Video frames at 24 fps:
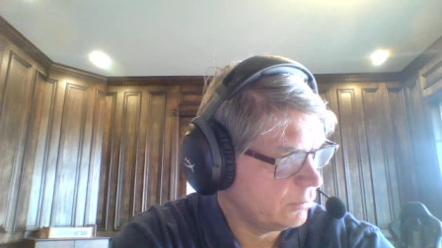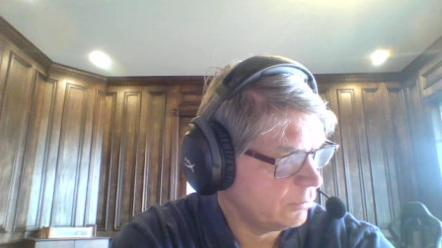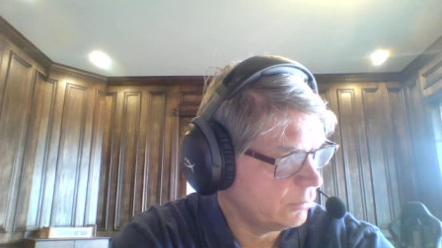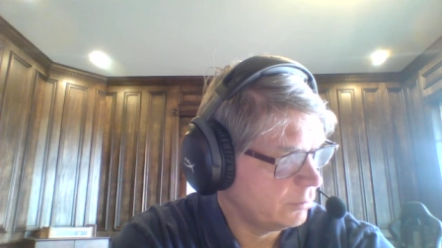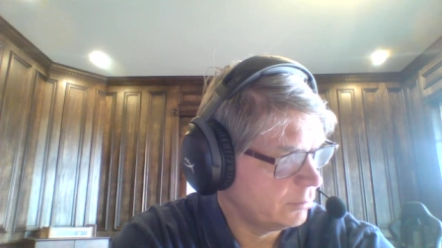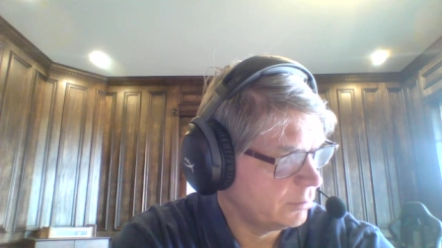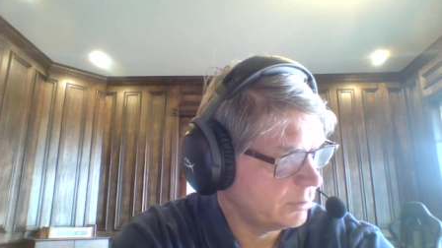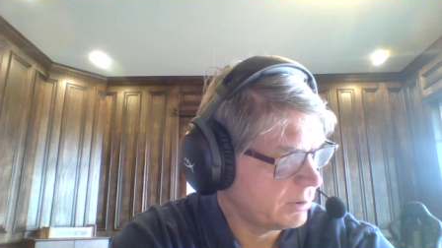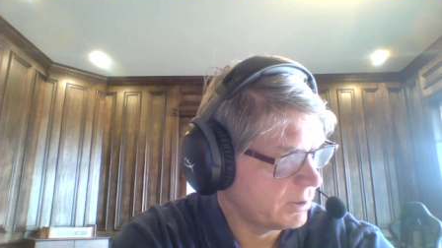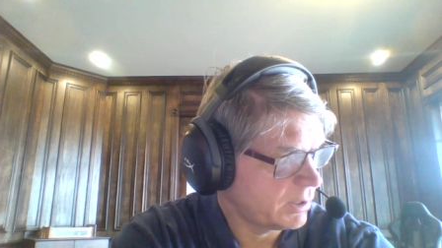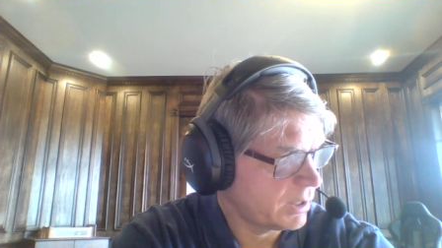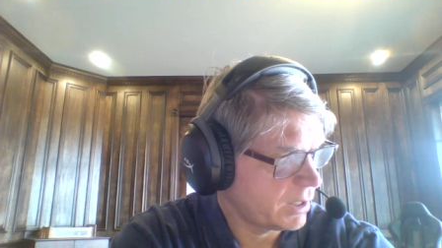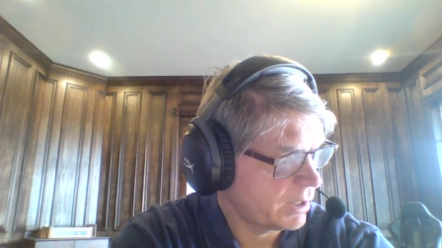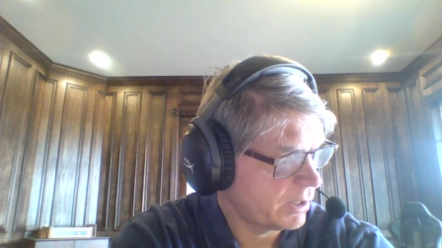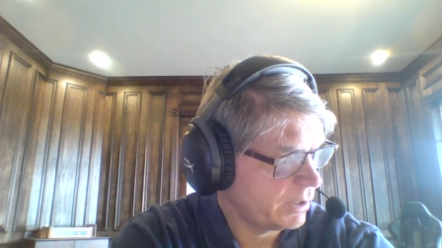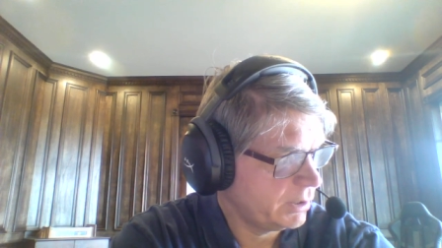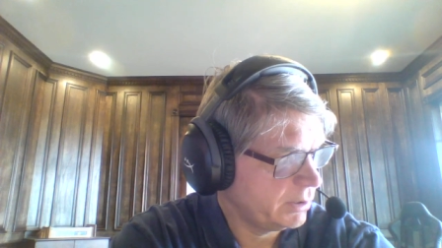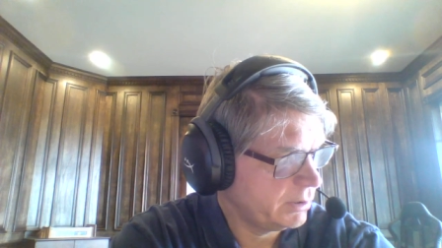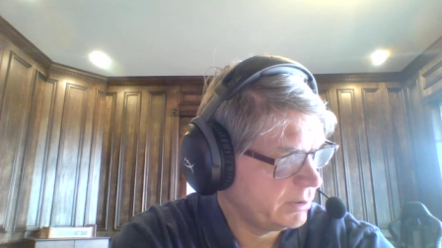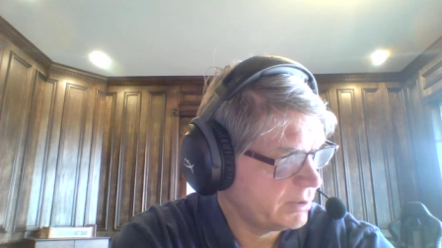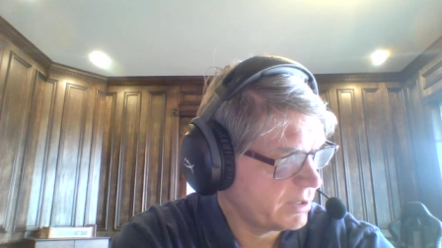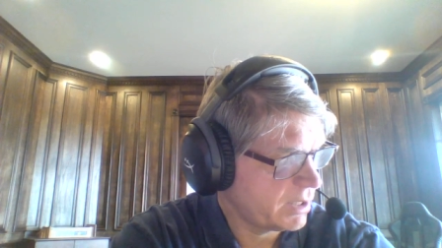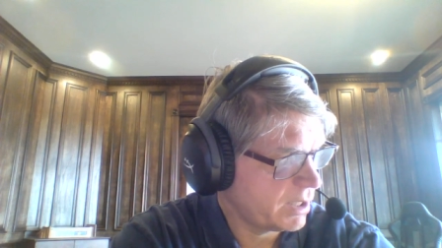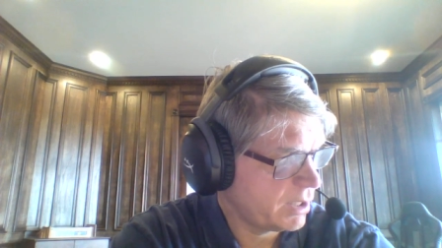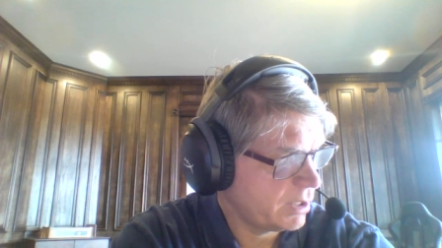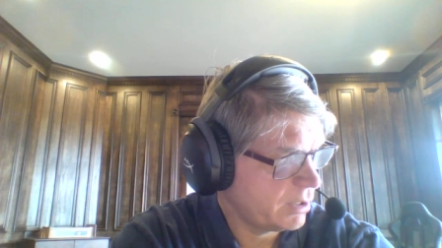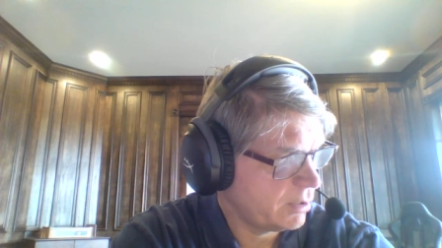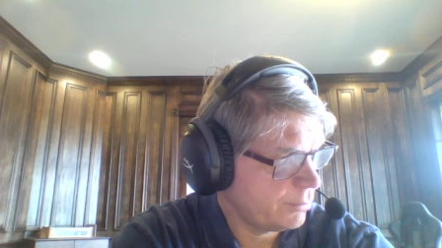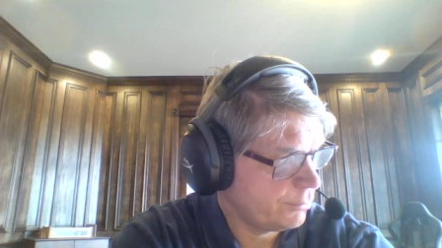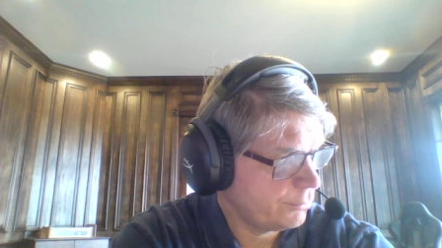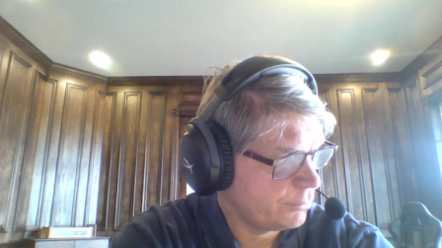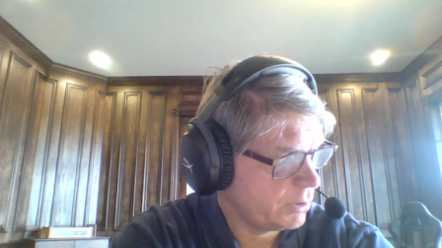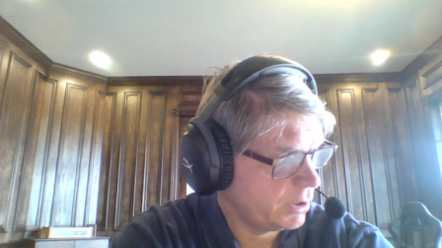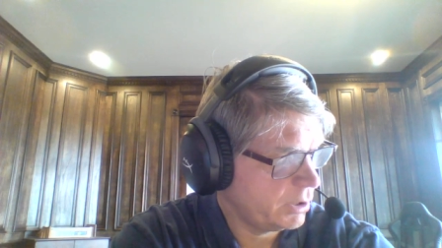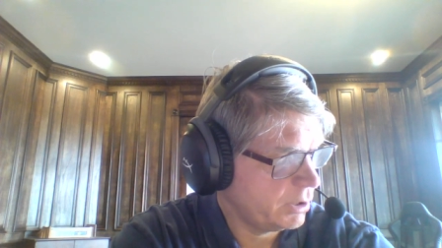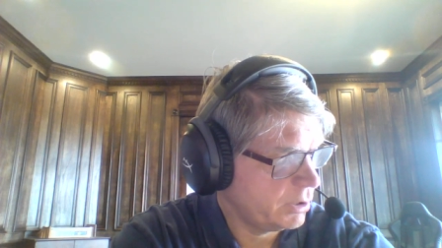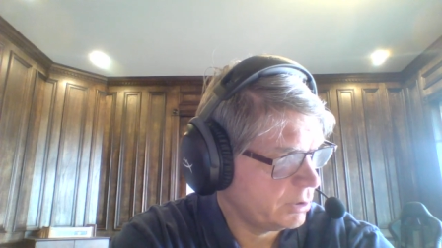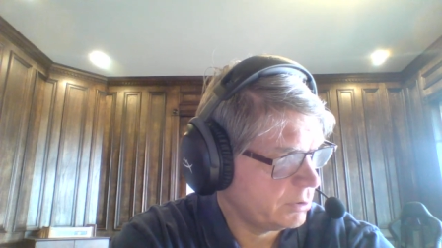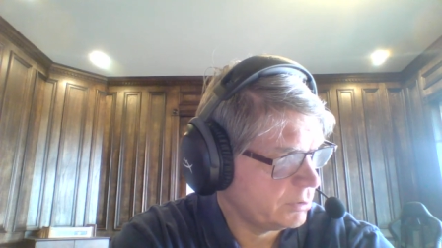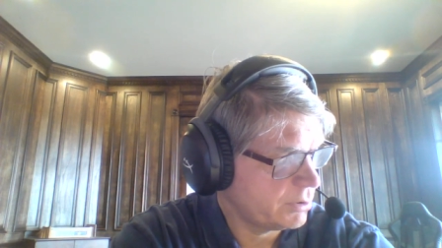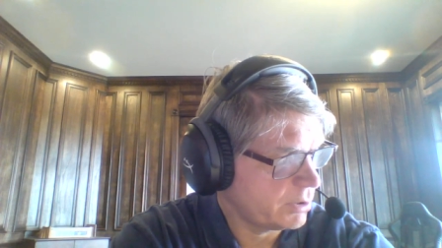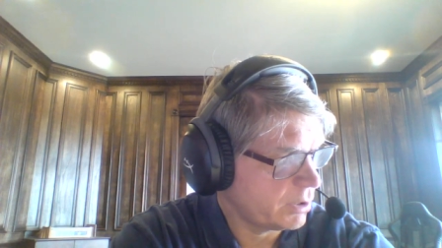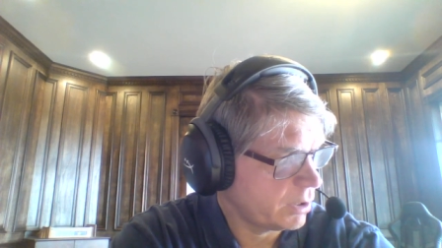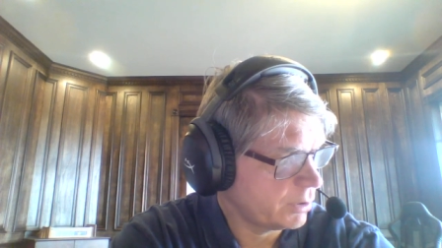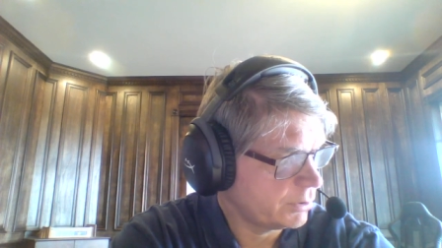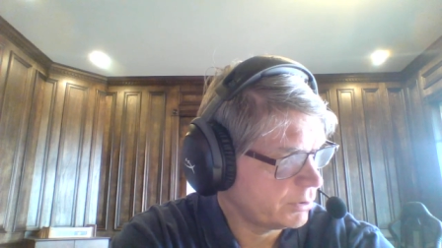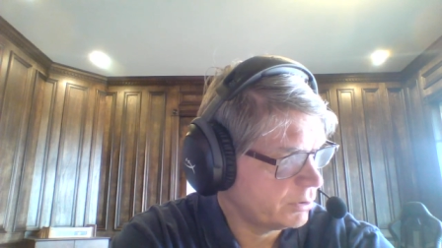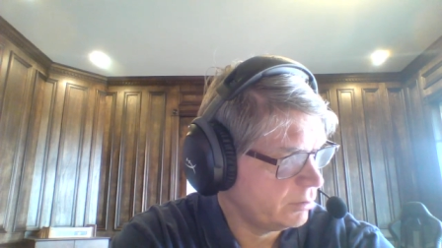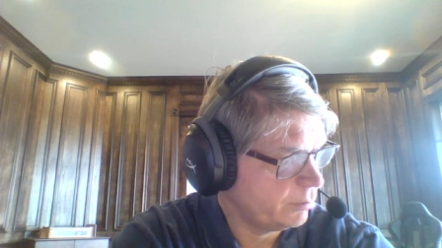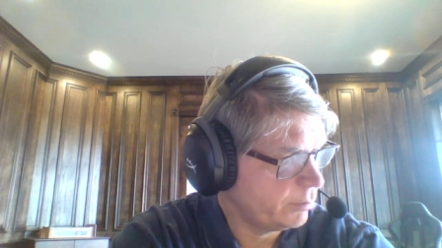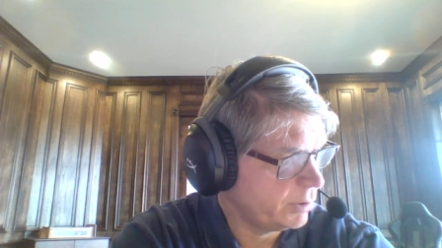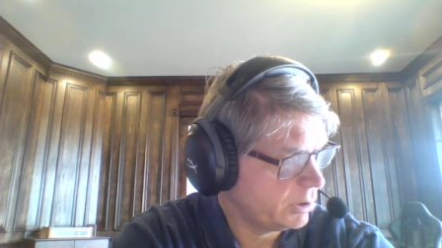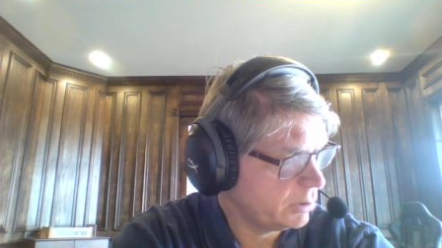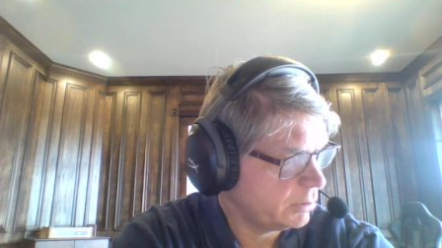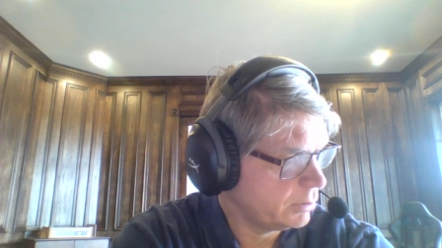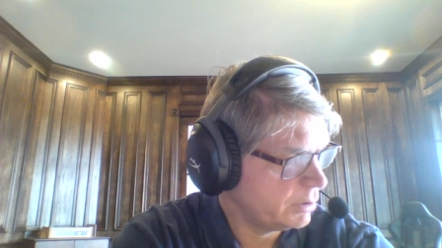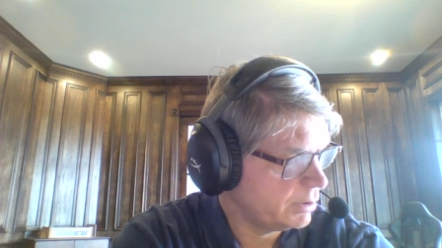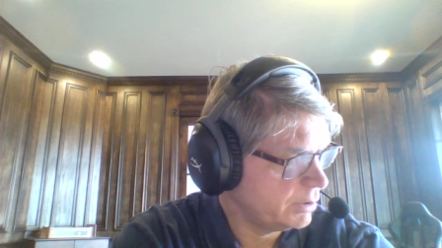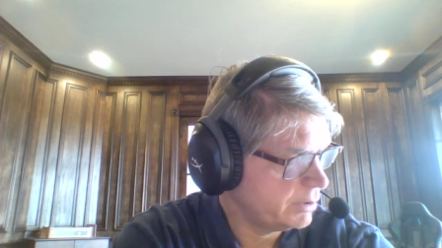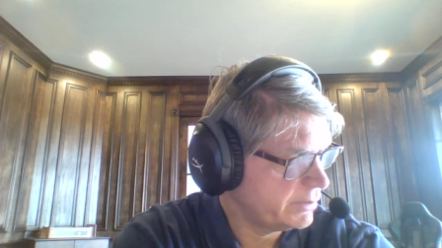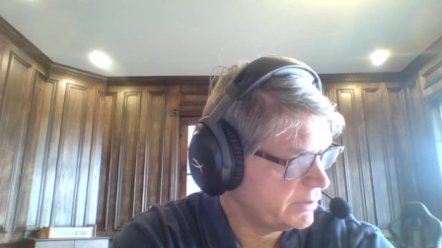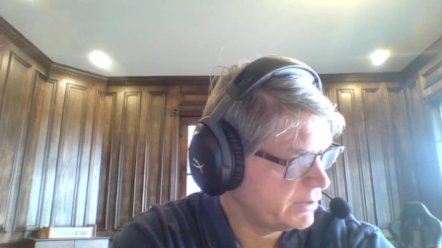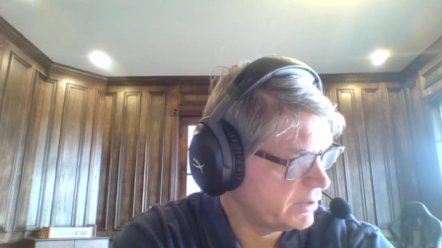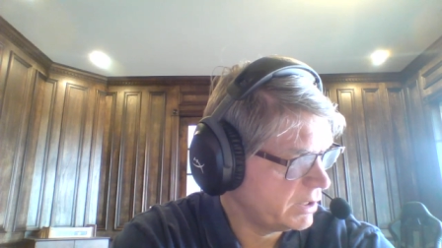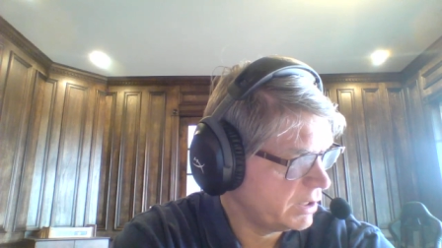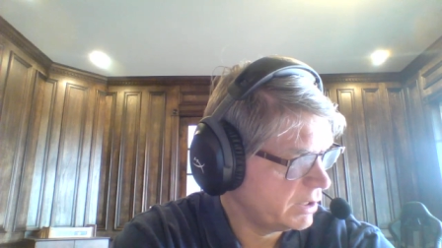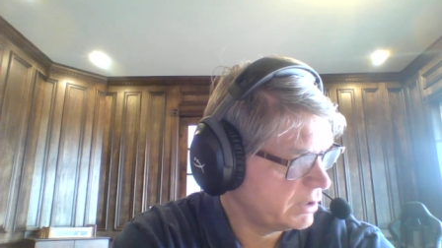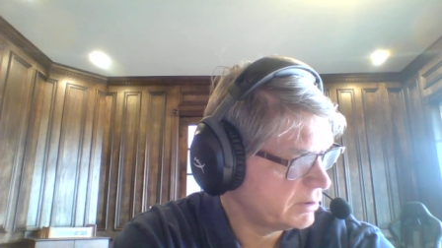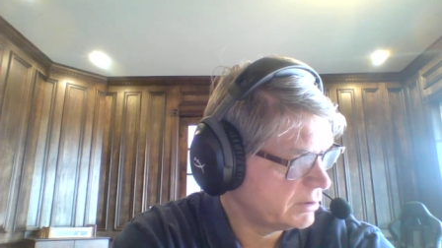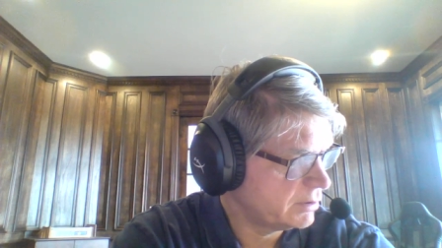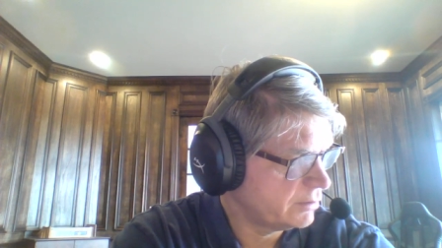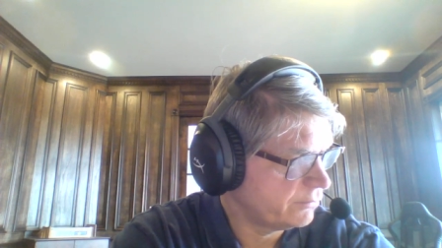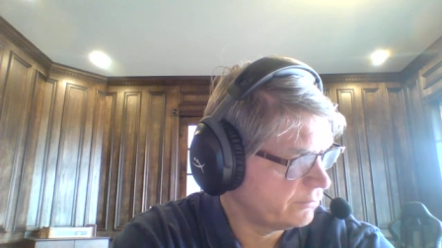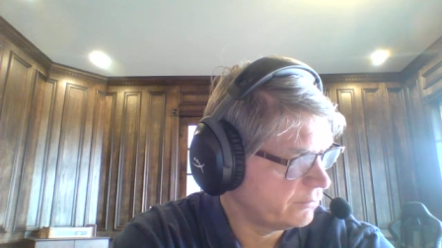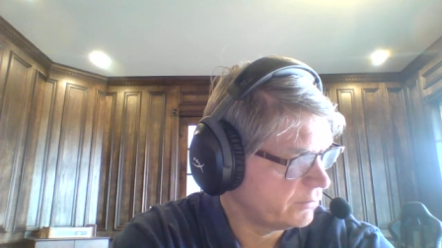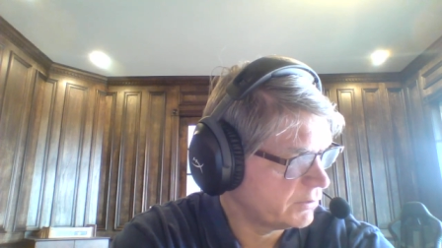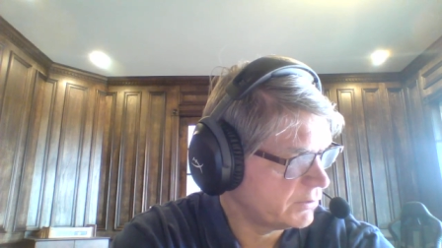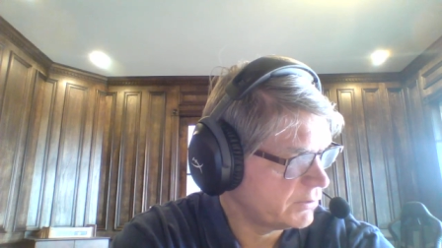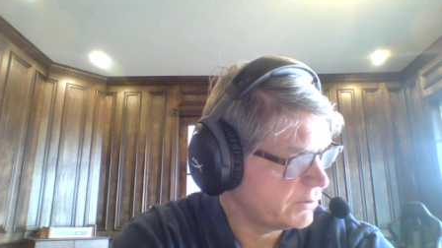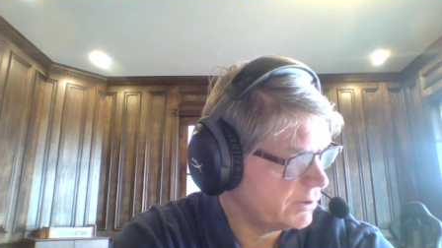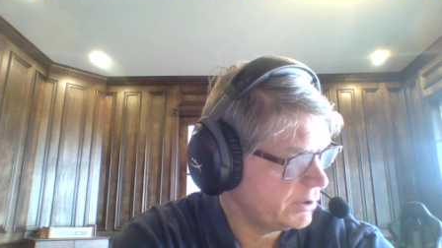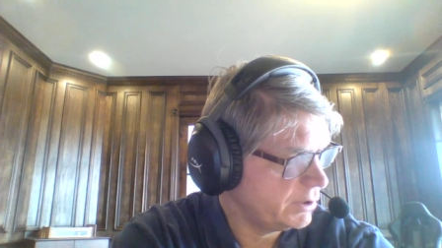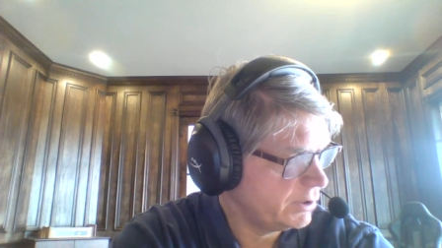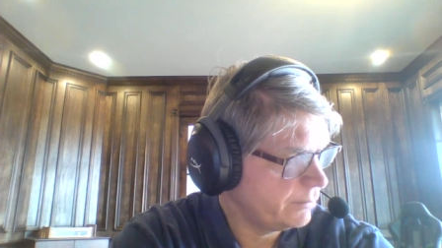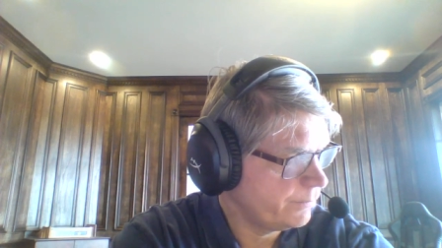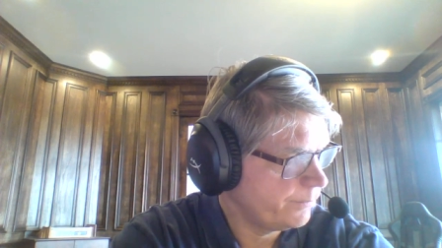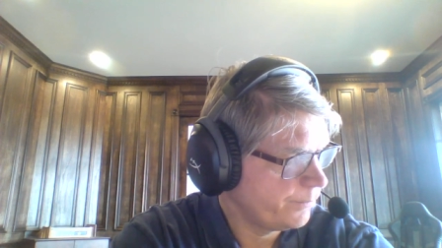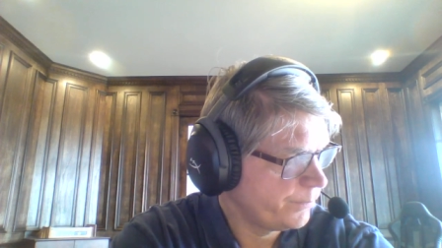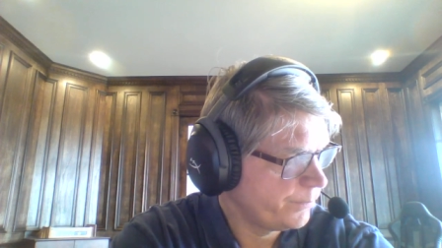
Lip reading: or lying down and document is the answer for C.